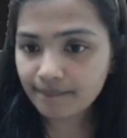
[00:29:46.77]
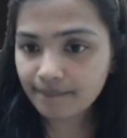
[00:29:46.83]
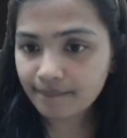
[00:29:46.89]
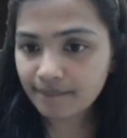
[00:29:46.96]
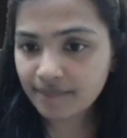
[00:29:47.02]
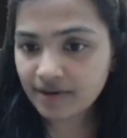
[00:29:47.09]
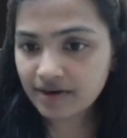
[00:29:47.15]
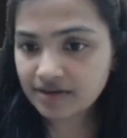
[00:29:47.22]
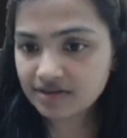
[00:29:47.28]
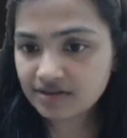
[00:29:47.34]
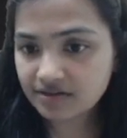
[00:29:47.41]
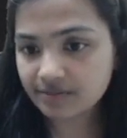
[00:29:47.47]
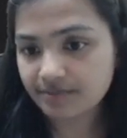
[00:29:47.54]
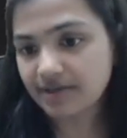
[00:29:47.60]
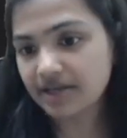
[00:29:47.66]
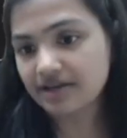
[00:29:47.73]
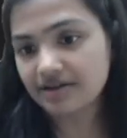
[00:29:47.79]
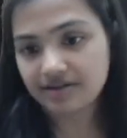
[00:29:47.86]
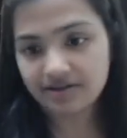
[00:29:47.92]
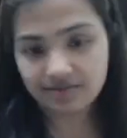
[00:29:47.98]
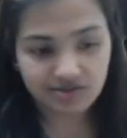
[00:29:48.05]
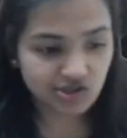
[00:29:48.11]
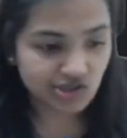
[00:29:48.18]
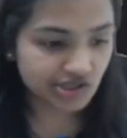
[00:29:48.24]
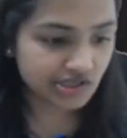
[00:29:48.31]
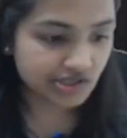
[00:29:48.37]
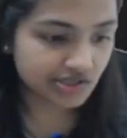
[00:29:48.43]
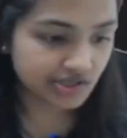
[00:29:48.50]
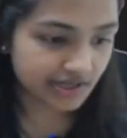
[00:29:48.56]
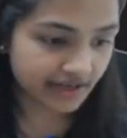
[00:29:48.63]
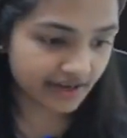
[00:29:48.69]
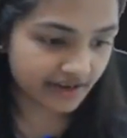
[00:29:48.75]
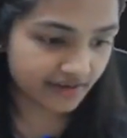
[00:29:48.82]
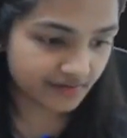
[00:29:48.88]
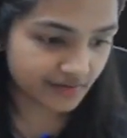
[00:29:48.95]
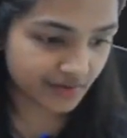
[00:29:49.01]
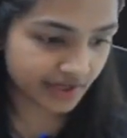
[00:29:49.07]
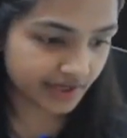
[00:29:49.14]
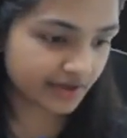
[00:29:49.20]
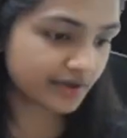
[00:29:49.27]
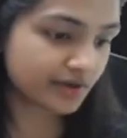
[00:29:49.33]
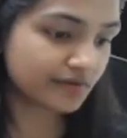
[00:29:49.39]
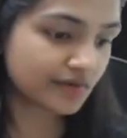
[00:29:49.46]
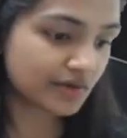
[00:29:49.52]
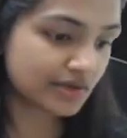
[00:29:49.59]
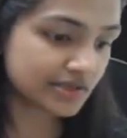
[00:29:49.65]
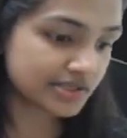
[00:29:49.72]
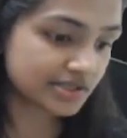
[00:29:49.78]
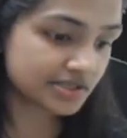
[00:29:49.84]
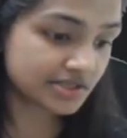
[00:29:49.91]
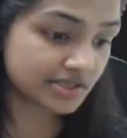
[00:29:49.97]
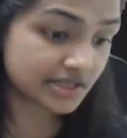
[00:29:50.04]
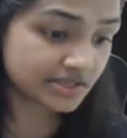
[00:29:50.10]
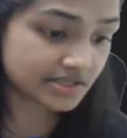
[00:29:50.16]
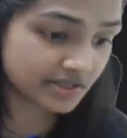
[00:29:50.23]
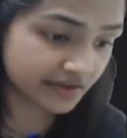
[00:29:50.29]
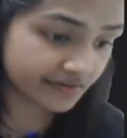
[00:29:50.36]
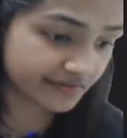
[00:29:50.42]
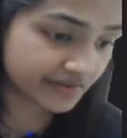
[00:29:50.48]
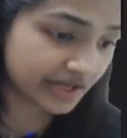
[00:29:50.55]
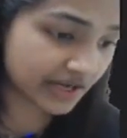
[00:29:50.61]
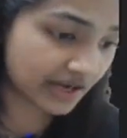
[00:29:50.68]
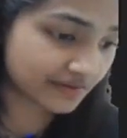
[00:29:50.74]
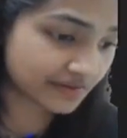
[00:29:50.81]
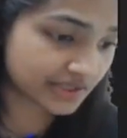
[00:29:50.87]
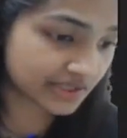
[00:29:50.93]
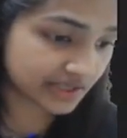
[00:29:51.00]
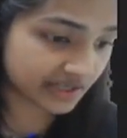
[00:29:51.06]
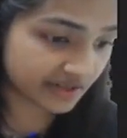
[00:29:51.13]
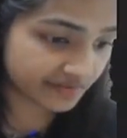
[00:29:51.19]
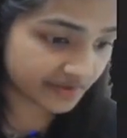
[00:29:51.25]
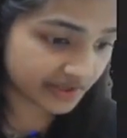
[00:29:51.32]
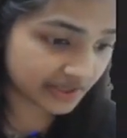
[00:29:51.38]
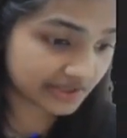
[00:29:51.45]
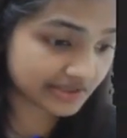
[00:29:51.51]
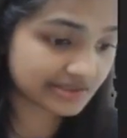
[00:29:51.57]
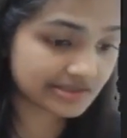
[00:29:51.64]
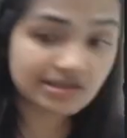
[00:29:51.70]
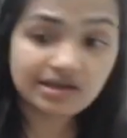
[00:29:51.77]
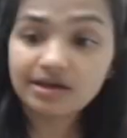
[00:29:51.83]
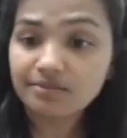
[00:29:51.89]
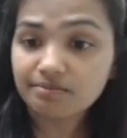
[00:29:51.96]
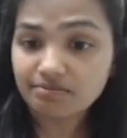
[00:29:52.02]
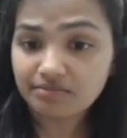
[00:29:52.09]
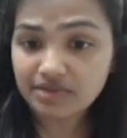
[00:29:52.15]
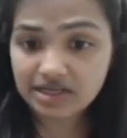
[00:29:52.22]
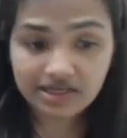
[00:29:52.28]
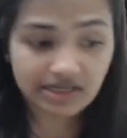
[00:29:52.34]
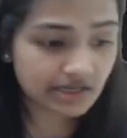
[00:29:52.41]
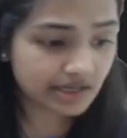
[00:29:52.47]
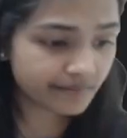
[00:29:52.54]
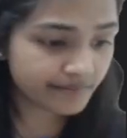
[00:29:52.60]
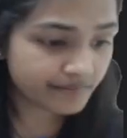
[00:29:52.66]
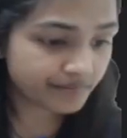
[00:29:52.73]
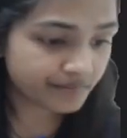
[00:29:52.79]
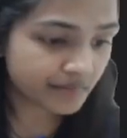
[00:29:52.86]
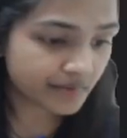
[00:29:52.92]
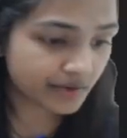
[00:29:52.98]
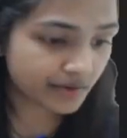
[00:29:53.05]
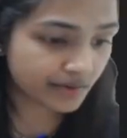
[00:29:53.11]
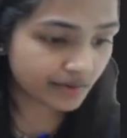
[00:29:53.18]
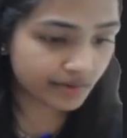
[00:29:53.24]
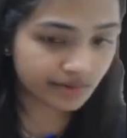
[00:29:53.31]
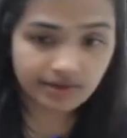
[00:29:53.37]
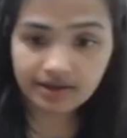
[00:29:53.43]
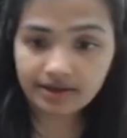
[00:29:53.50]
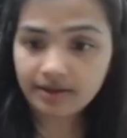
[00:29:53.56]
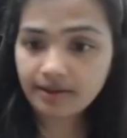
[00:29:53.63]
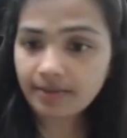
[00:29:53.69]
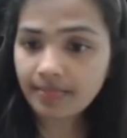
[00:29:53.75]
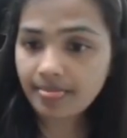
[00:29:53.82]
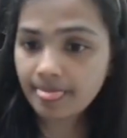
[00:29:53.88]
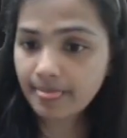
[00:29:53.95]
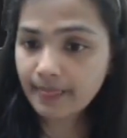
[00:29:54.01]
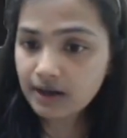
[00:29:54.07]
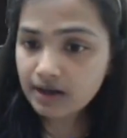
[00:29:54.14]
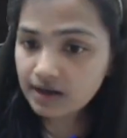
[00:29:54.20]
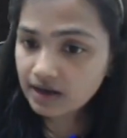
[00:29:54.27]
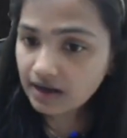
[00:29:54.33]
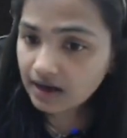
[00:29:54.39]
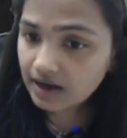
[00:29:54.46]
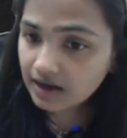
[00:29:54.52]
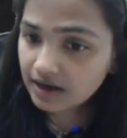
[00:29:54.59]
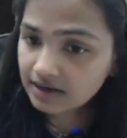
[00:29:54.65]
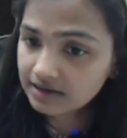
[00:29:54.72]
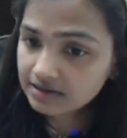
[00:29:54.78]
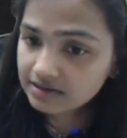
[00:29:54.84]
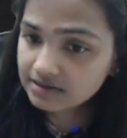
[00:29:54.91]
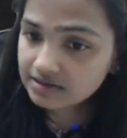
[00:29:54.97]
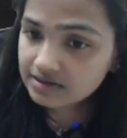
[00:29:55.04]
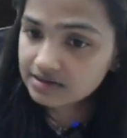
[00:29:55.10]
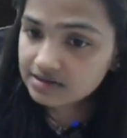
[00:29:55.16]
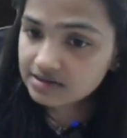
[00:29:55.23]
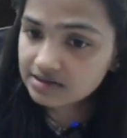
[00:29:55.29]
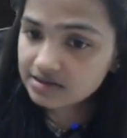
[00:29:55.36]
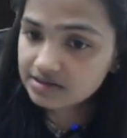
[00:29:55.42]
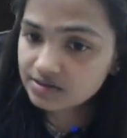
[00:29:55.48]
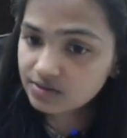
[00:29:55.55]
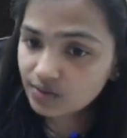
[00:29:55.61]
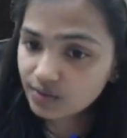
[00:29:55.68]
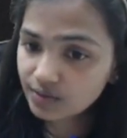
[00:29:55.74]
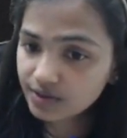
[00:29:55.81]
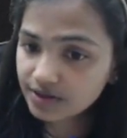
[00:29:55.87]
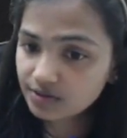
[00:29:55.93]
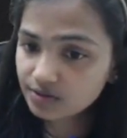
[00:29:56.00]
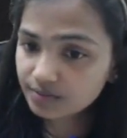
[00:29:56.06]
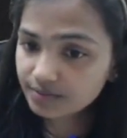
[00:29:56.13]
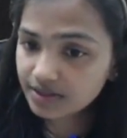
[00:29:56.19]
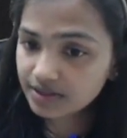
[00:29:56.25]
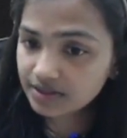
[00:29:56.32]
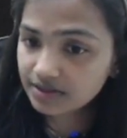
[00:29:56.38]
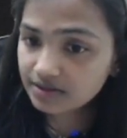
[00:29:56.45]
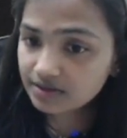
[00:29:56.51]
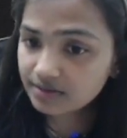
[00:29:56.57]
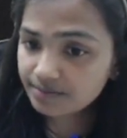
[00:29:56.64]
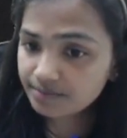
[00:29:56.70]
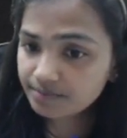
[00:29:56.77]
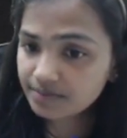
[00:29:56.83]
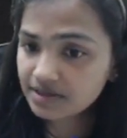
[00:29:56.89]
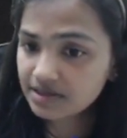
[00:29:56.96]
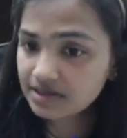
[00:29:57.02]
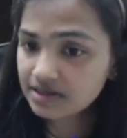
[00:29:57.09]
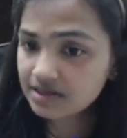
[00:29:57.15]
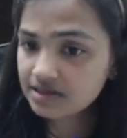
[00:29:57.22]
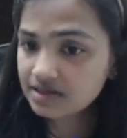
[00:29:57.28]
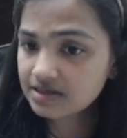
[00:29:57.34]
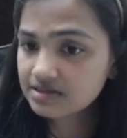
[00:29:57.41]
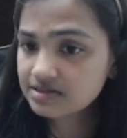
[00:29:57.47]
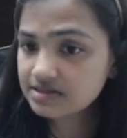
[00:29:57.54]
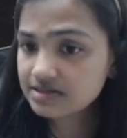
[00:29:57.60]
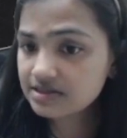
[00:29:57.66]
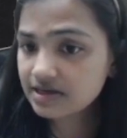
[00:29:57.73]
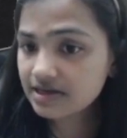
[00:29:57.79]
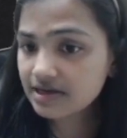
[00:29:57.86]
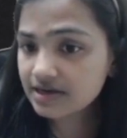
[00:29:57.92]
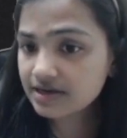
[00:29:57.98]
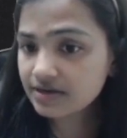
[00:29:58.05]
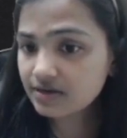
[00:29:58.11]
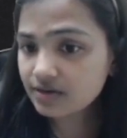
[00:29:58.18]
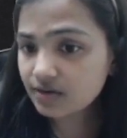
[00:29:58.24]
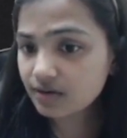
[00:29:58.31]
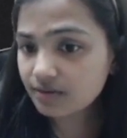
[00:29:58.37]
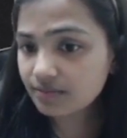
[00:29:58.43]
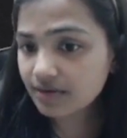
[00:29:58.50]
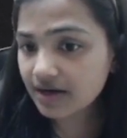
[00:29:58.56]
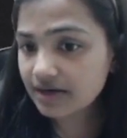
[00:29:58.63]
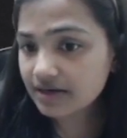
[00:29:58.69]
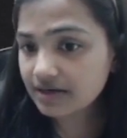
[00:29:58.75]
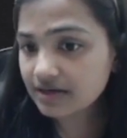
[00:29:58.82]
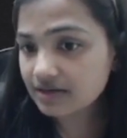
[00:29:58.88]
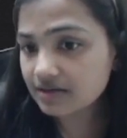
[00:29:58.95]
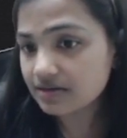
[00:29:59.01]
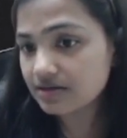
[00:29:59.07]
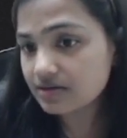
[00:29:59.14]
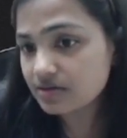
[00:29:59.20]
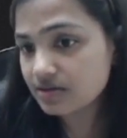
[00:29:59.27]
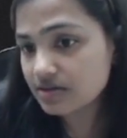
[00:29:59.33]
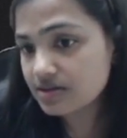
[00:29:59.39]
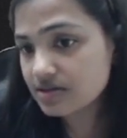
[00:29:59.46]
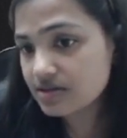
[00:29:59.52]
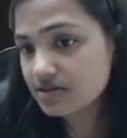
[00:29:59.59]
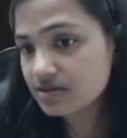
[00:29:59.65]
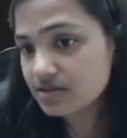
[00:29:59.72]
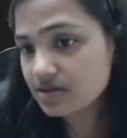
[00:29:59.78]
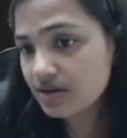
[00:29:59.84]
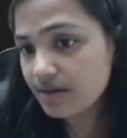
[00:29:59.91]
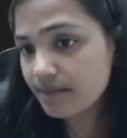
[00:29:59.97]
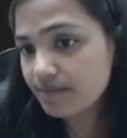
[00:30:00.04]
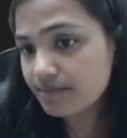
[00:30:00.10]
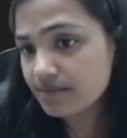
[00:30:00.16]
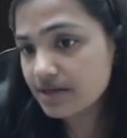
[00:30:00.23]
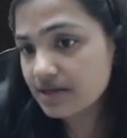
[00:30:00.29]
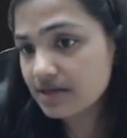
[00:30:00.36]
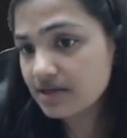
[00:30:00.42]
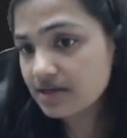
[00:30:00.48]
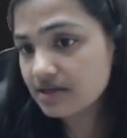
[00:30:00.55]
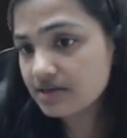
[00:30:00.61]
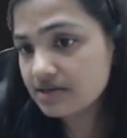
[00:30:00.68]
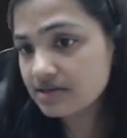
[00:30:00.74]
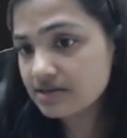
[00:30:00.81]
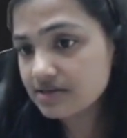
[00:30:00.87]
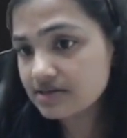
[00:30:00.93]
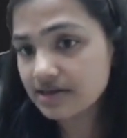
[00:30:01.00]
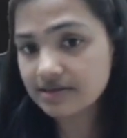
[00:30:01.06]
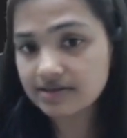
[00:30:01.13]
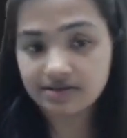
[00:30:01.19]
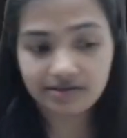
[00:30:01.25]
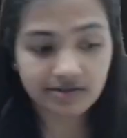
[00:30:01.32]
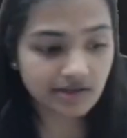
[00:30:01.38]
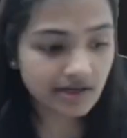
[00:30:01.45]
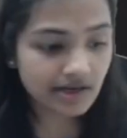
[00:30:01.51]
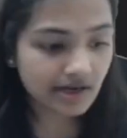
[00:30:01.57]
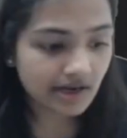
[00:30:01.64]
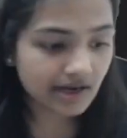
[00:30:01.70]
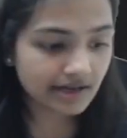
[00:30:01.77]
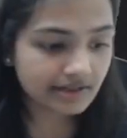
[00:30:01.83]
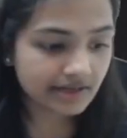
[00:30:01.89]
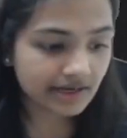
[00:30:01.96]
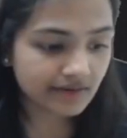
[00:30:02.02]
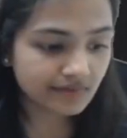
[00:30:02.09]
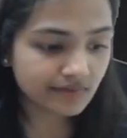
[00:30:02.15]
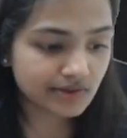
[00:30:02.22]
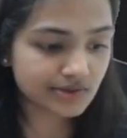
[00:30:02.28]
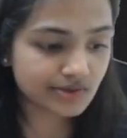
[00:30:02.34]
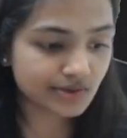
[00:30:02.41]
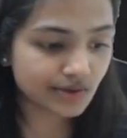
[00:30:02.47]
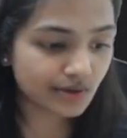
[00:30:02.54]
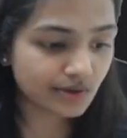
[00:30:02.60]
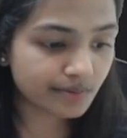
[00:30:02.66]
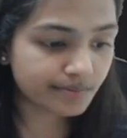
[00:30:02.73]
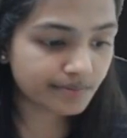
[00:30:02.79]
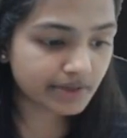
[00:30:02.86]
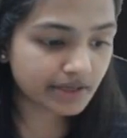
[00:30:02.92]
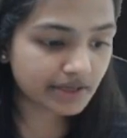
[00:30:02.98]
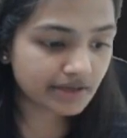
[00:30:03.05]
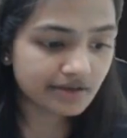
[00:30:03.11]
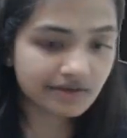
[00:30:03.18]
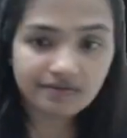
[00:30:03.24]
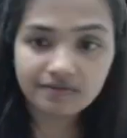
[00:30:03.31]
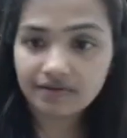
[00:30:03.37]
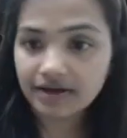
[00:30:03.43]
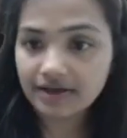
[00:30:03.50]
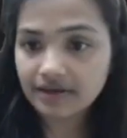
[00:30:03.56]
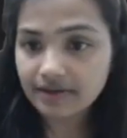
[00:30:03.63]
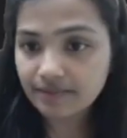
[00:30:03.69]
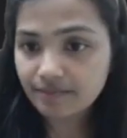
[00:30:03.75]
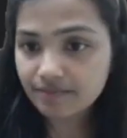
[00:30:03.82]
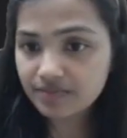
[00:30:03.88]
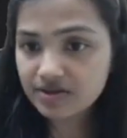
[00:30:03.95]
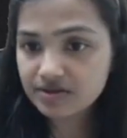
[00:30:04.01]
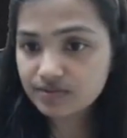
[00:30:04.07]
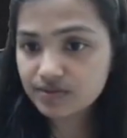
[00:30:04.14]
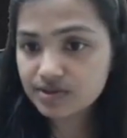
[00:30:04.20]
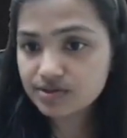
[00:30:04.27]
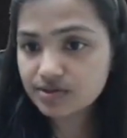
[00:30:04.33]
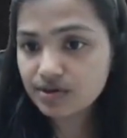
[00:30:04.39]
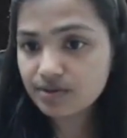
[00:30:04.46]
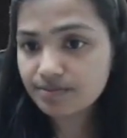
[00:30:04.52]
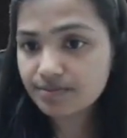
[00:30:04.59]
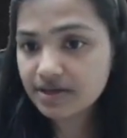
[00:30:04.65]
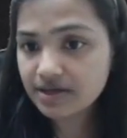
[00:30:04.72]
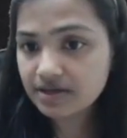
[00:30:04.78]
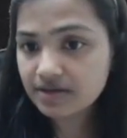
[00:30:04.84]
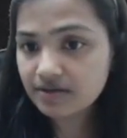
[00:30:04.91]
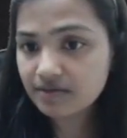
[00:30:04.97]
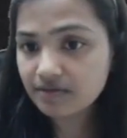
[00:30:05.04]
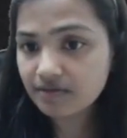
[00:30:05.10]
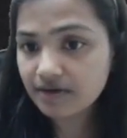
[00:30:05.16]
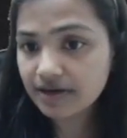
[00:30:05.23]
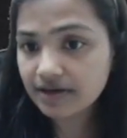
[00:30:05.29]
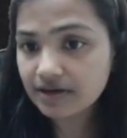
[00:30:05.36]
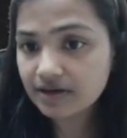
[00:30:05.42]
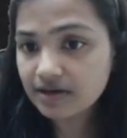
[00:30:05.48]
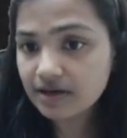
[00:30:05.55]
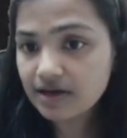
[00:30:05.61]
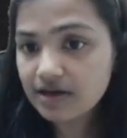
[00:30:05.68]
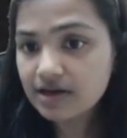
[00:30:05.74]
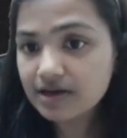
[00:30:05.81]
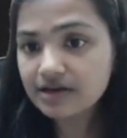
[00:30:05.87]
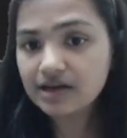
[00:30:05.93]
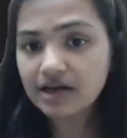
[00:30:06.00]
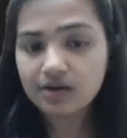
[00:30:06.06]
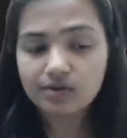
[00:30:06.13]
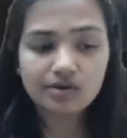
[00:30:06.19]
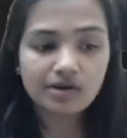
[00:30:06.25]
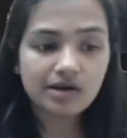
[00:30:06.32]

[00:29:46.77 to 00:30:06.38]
but being a chemistry teacher I have to take care of all such things if they have a significance, meaning. Okay, and this is going to be the pz orbital. So this is pz and that was your py, this was your py. Now